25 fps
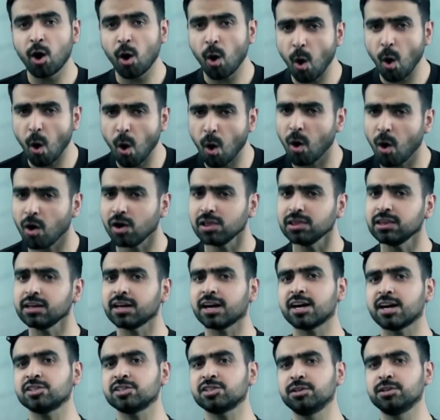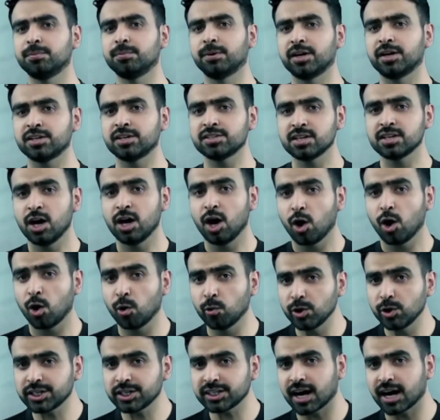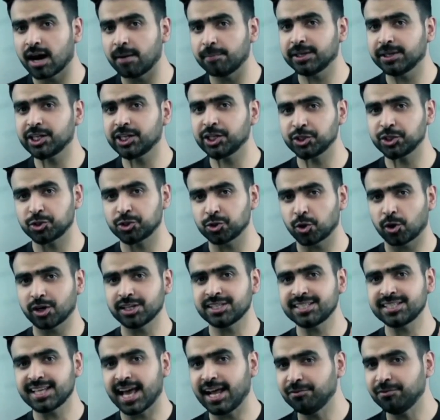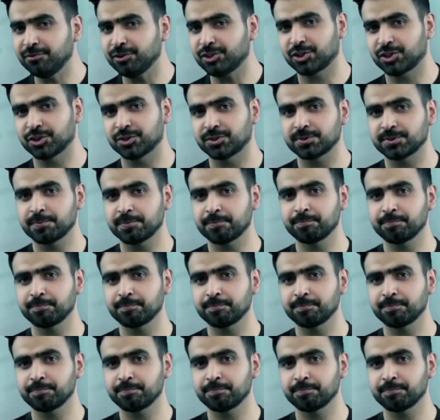all the customers who would come and enjoy sandwiches.